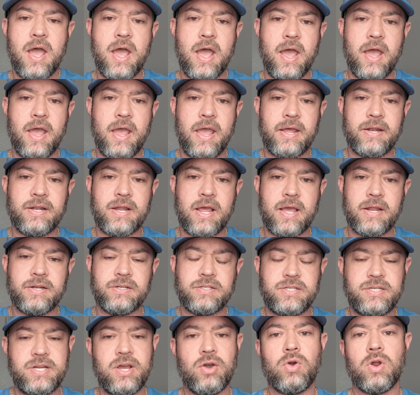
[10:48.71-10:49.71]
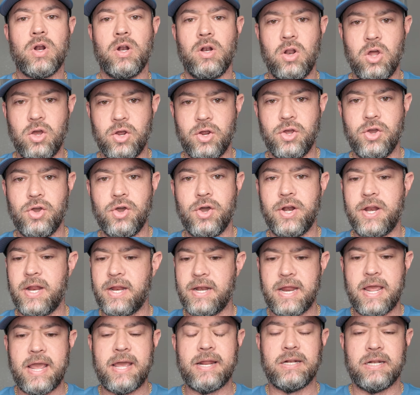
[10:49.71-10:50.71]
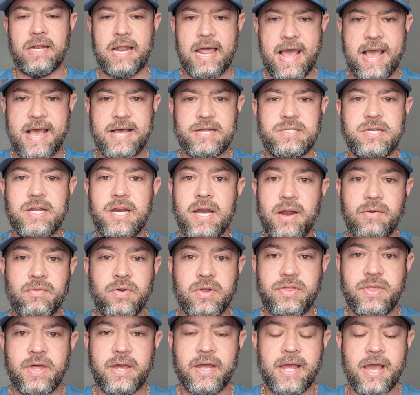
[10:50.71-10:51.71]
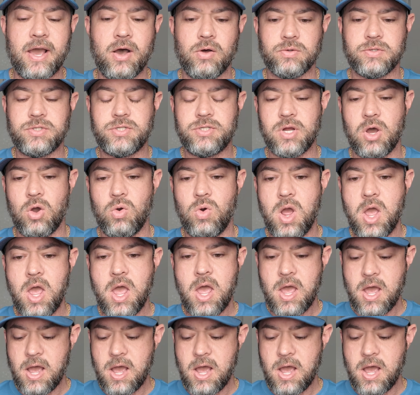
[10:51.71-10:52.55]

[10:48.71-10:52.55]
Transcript: and still going to look good and last and everything else. So